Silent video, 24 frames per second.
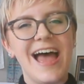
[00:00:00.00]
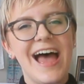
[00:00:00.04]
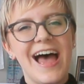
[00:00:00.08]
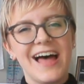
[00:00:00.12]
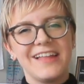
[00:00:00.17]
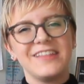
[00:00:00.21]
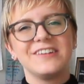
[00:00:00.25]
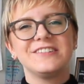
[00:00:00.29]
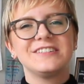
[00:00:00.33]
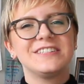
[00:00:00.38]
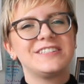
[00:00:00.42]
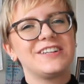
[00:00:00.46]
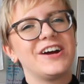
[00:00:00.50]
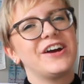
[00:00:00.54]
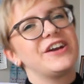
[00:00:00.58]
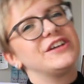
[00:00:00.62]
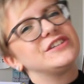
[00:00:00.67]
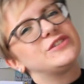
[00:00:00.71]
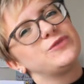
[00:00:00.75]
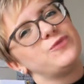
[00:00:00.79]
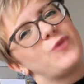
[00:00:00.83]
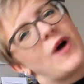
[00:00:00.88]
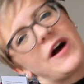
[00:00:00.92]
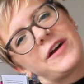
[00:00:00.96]
Hello
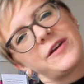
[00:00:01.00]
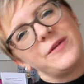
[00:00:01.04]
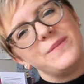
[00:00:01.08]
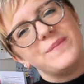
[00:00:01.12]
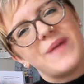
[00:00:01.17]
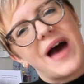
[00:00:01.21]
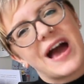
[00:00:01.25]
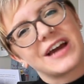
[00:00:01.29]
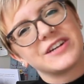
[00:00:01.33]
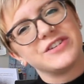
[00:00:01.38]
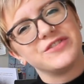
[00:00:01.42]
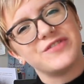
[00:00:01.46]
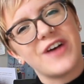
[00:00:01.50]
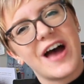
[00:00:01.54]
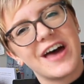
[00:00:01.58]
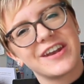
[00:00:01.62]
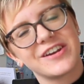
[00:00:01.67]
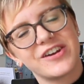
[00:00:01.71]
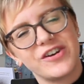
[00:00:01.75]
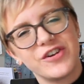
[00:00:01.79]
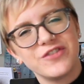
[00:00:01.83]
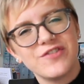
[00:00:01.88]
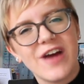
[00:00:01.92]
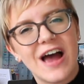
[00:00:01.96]
Stardust, welcome back to
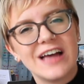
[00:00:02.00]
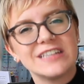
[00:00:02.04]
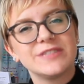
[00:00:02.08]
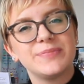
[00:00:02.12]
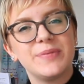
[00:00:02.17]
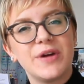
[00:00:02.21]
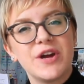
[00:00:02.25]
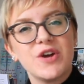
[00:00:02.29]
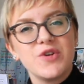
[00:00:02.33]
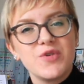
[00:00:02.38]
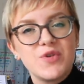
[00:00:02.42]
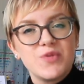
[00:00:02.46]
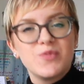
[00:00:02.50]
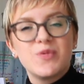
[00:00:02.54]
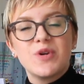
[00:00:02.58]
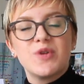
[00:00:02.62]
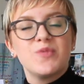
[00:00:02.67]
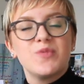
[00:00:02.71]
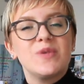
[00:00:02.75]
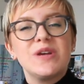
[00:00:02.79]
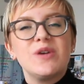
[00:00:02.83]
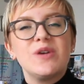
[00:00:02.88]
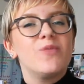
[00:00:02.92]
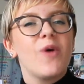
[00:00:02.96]
Radical Raspberry, where
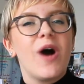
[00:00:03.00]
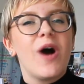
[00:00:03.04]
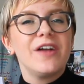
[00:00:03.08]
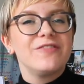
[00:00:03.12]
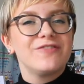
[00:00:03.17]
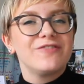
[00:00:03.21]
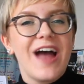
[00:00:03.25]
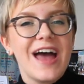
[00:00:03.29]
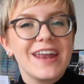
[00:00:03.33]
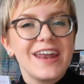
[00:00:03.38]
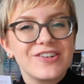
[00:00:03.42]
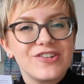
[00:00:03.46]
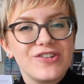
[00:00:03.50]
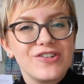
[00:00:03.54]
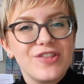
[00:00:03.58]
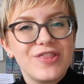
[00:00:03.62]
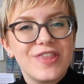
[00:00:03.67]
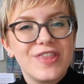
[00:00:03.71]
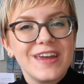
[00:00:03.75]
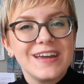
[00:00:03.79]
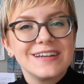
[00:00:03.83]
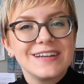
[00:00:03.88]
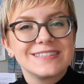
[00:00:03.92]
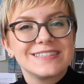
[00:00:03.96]
we want radical
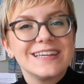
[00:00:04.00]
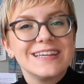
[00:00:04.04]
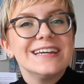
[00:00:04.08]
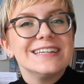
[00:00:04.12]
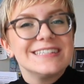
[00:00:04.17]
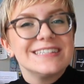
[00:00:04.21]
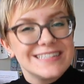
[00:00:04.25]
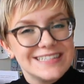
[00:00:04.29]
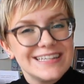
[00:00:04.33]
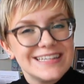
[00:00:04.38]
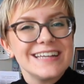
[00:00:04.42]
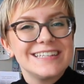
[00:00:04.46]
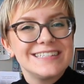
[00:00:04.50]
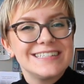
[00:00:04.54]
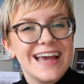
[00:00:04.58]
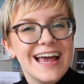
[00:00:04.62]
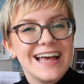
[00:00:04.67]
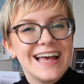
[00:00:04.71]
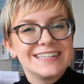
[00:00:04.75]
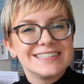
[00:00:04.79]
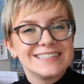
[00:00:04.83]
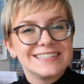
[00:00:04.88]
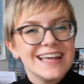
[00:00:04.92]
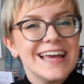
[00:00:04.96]
things such
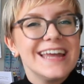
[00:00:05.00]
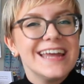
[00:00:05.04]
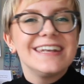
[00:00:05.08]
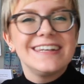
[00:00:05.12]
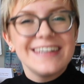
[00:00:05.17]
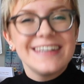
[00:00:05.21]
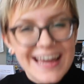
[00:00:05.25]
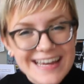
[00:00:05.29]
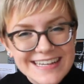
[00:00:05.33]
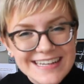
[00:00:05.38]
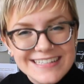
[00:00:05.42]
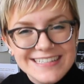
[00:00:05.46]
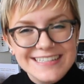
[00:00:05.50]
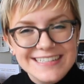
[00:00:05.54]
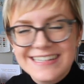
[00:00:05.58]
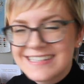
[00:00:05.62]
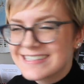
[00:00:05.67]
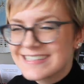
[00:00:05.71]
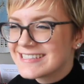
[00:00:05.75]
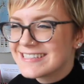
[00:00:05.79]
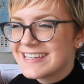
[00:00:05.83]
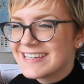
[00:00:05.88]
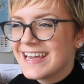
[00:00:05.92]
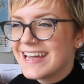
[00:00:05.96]
as nice
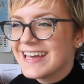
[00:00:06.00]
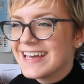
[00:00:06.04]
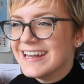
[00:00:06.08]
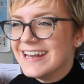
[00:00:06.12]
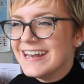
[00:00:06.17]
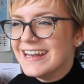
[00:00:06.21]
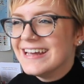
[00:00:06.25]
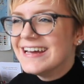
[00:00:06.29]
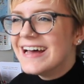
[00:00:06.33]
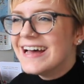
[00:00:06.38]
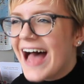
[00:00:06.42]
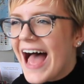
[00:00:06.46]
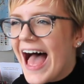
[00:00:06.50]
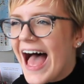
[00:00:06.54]
skin.